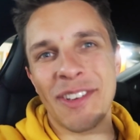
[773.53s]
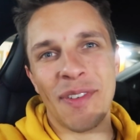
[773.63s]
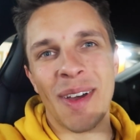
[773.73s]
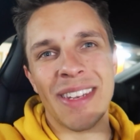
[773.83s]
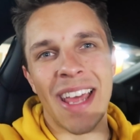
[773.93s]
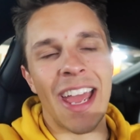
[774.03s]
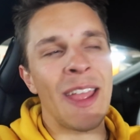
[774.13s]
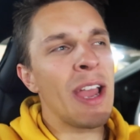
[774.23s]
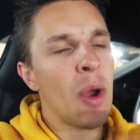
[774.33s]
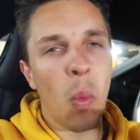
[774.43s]
a fun day.
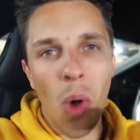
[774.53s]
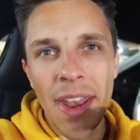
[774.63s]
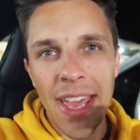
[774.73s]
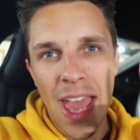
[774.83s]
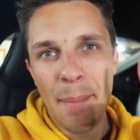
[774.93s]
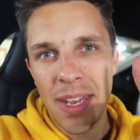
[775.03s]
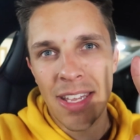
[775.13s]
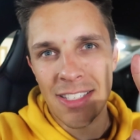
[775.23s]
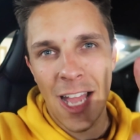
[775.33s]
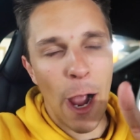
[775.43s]
1 AM it
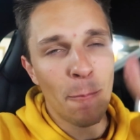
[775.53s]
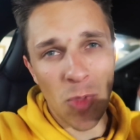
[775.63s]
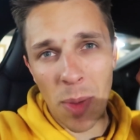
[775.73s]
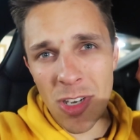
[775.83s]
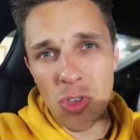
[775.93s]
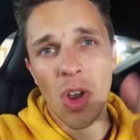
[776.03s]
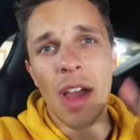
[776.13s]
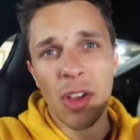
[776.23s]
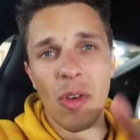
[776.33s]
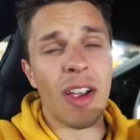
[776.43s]
is now. I've been
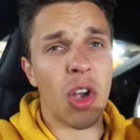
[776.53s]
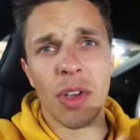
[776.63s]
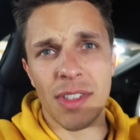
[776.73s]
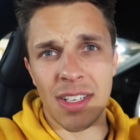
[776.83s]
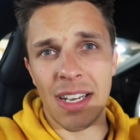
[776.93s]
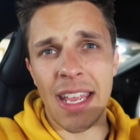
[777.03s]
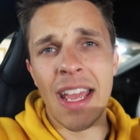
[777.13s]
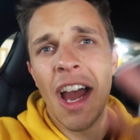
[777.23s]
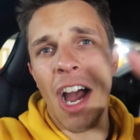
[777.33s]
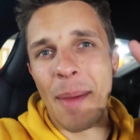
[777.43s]
driving around constantly.
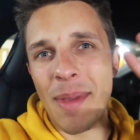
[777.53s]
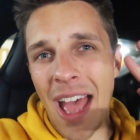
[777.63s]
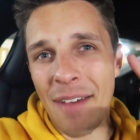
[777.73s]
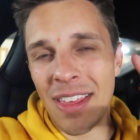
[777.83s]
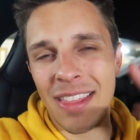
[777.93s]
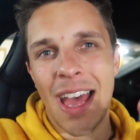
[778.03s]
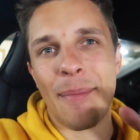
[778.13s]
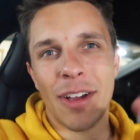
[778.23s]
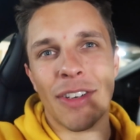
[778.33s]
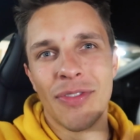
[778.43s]
I've been having that
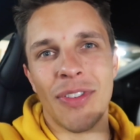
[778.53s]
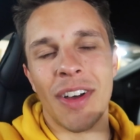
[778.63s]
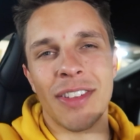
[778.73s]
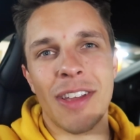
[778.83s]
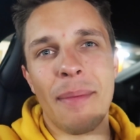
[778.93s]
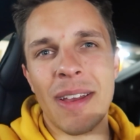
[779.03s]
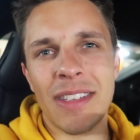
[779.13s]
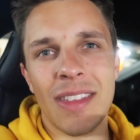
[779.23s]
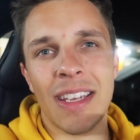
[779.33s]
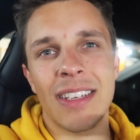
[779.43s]
much fun. So a
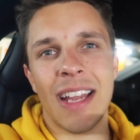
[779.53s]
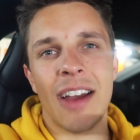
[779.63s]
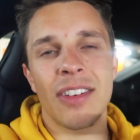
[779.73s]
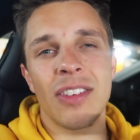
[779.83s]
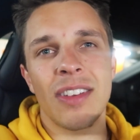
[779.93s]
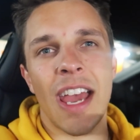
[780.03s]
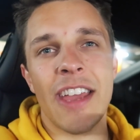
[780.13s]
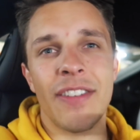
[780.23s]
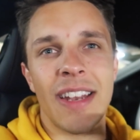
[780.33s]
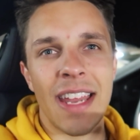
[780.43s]
massive thank you to Audi
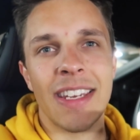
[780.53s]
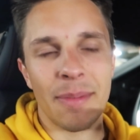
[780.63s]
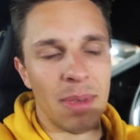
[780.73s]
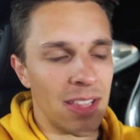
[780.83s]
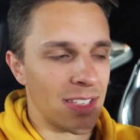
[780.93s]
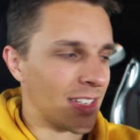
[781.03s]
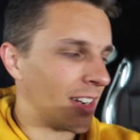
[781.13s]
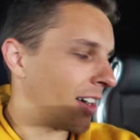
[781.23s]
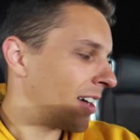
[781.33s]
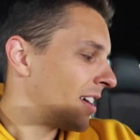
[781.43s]
UK for lending me this
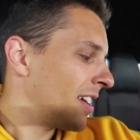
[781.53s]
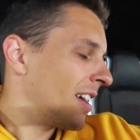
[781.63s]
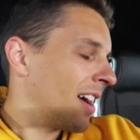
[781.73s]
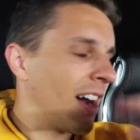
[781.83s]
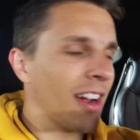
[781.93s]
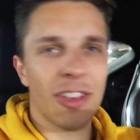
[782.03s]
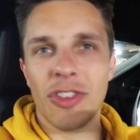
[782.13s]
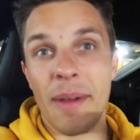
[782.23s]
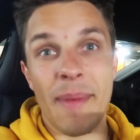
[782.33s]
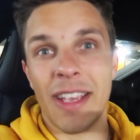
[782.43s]
car. I'm going to
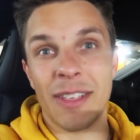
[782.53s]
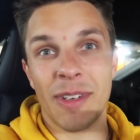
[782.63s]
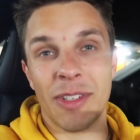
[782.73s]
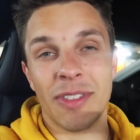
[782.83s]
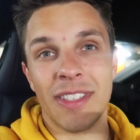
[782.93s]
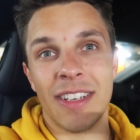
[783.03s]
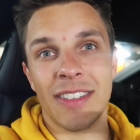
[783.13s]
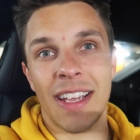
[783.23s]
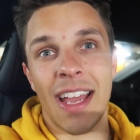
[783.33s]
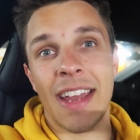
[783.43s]
try and make as much content as
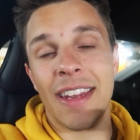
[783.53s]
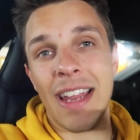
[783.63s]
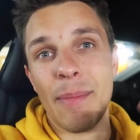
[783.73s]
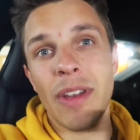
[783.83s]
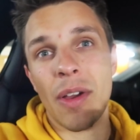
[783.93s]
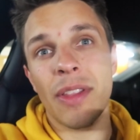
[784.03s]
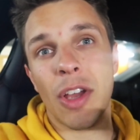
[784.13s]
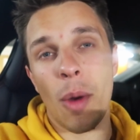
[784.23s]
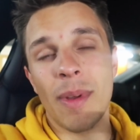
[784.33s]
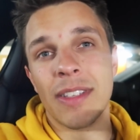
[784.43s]
I can. And let me in the
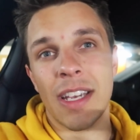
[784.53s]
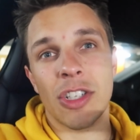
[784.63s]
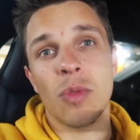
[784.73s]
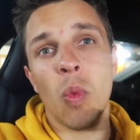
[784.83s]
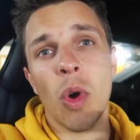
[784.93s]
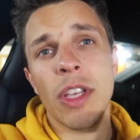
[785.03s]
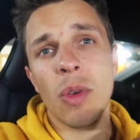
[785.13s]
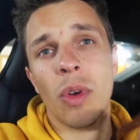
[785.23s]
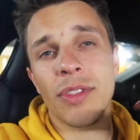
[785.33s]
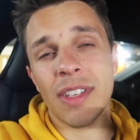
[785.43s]
comment section what
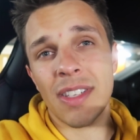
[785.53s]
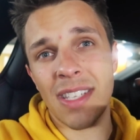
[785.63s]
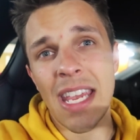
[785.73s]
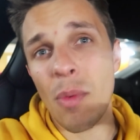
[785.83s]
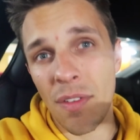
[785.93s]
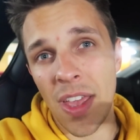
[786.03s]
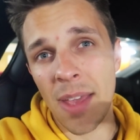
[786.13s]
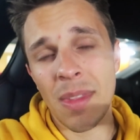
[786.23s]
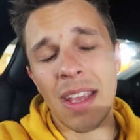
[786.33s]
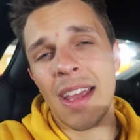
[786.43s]
you want to see with
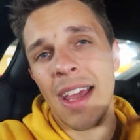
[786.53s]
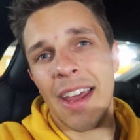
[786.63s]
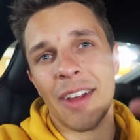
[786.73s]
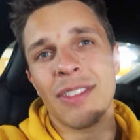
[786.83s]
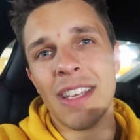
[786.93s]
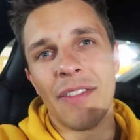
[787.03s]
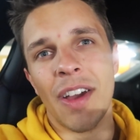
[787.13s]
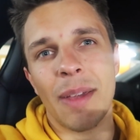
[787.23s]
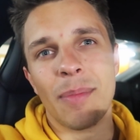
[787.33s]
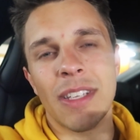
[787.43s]
it. And I'll see if
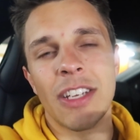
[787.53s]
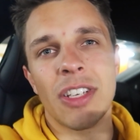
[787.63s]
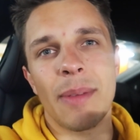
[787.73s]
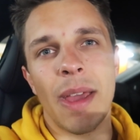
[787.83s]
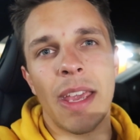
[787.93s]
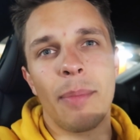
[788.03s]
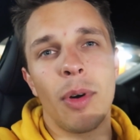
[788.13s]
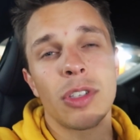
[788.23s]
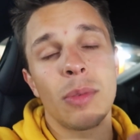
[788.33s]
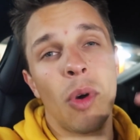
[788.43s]
I can potentially make it
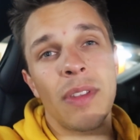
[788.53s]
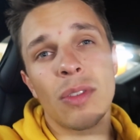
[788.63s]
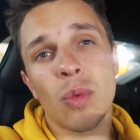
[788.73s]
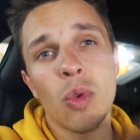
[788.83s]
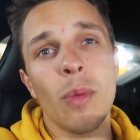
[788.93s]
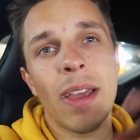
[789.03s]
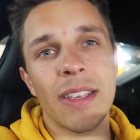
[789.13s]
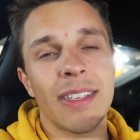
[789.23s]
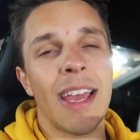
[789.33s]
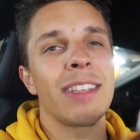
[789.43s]
possible. And this will all make
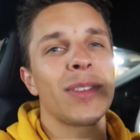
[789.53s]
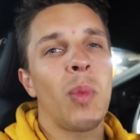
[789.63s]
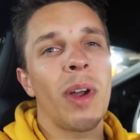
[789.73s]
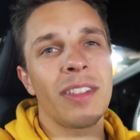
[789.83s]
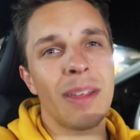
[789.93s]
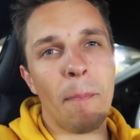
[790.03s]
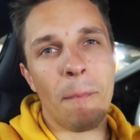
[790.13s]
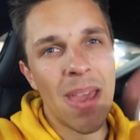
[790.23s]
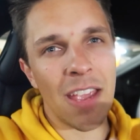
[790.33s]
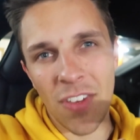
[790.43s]
sense. One of the
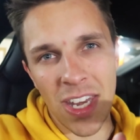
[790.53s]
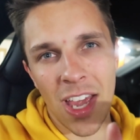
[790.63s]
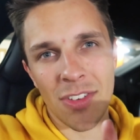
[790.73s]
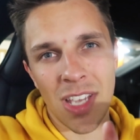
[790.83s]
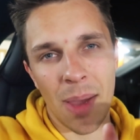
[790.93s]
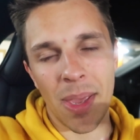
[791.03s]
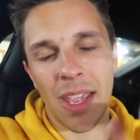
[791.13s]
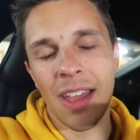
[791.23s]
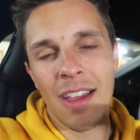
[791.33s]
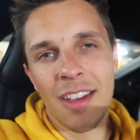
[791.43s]
big videos
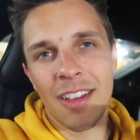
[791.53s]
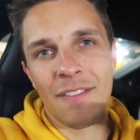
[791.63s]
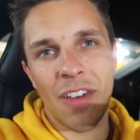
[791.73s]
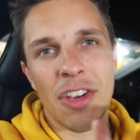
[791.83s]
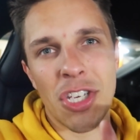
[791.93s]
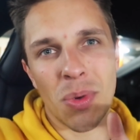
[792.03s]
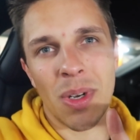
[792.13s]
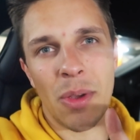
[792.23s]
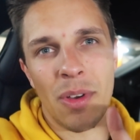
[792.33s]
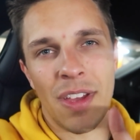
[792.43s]
coming very
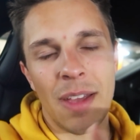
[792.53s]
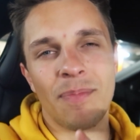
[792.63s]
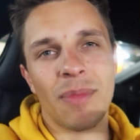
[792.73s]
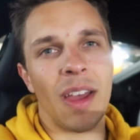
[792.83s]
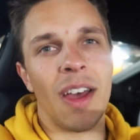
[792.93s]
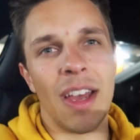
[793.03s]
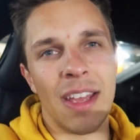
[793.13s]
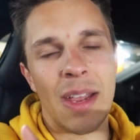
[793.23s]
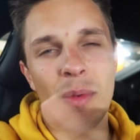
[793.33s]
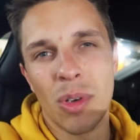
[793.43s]
shortly with it,
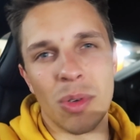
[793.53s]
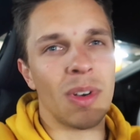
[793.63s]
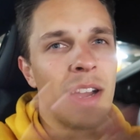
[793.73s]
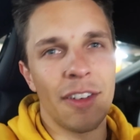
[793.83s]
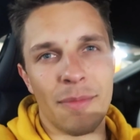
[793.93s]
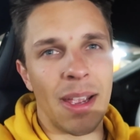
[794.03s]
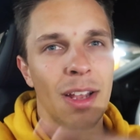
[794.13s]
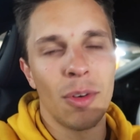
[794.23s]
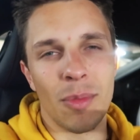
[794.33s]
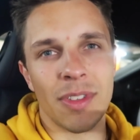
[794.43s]
it will all kind of make
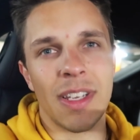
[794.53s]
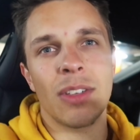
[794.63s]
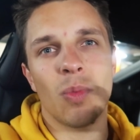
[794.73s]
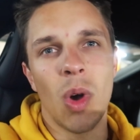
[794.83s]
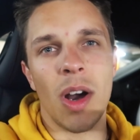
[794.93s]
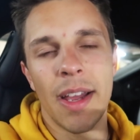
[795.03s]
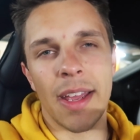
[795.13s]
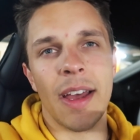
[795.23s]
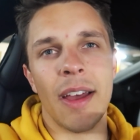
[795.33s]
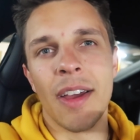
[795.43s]
a lot more sense
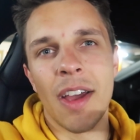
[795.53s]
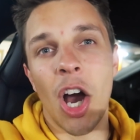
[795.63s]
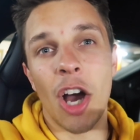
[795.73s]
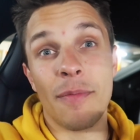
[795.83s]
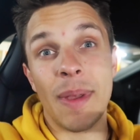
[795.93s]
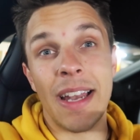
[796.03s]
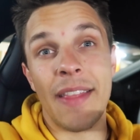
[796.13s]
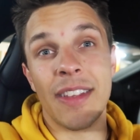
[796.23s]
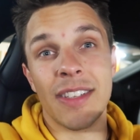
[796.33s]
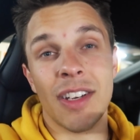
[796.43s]
why I've been
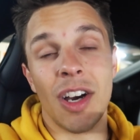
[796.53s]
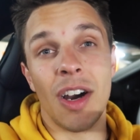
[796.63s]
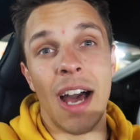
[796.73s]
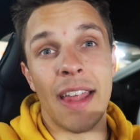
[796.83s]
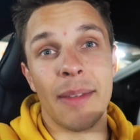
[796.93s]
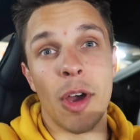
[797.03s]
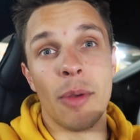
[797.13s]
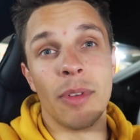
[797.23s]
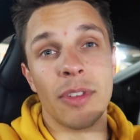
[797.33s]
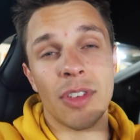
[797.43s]
lent this car at the
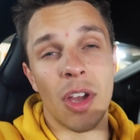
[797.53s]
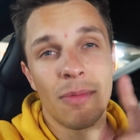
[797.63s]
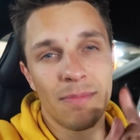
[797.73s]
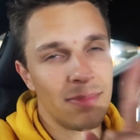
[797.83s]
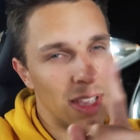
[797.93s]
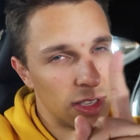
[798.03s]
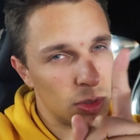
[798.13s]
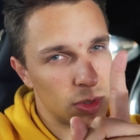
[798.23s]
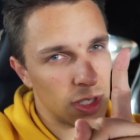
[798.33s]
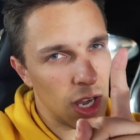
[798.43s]
moment. So that is
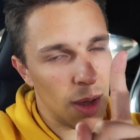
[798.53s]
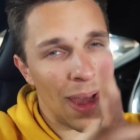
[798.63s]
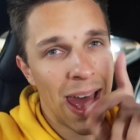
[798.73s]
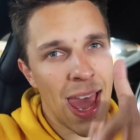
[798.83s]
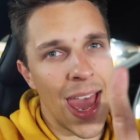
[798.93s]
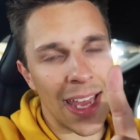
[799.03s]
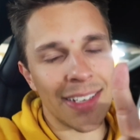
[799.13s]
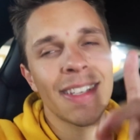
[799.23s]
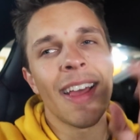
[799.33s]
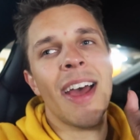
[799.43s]
all to come. And